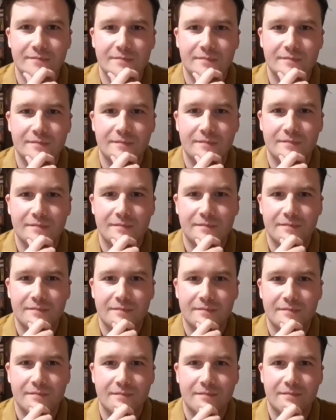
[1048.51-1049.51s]

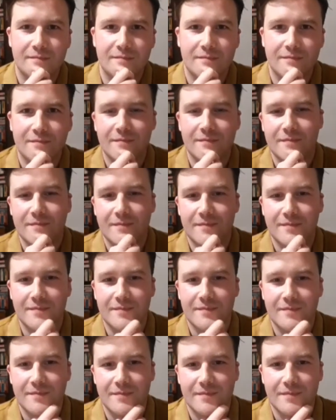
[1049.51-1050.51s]

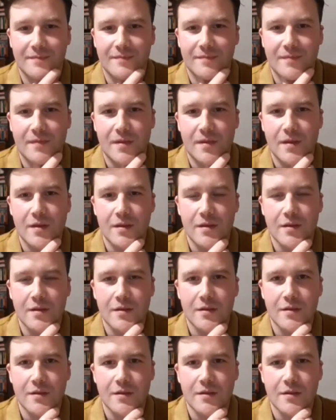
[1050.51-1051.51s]

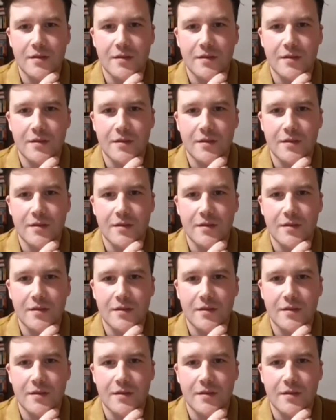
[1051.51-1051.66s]
This person isn't speaking.